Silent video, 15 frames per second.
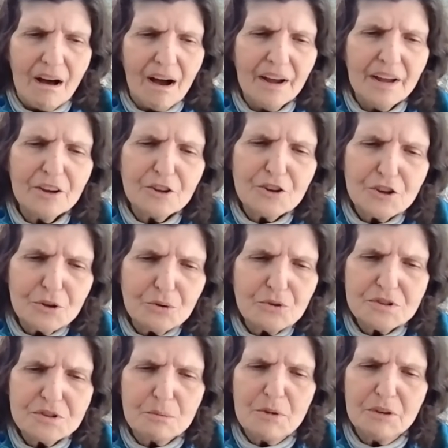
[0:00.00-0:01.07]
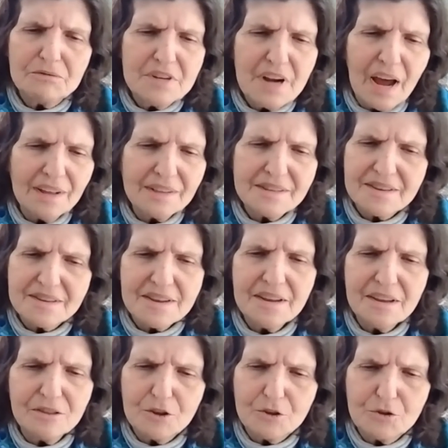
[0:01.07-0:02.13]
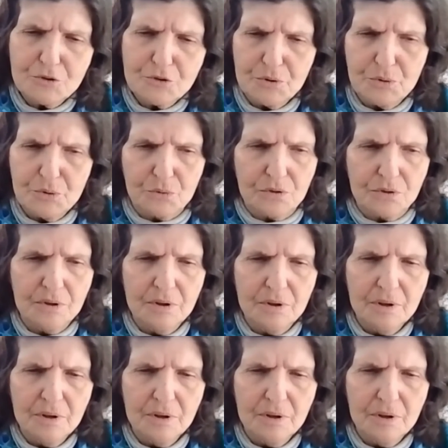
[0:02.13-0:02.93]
I accuse them of not seeing the truth,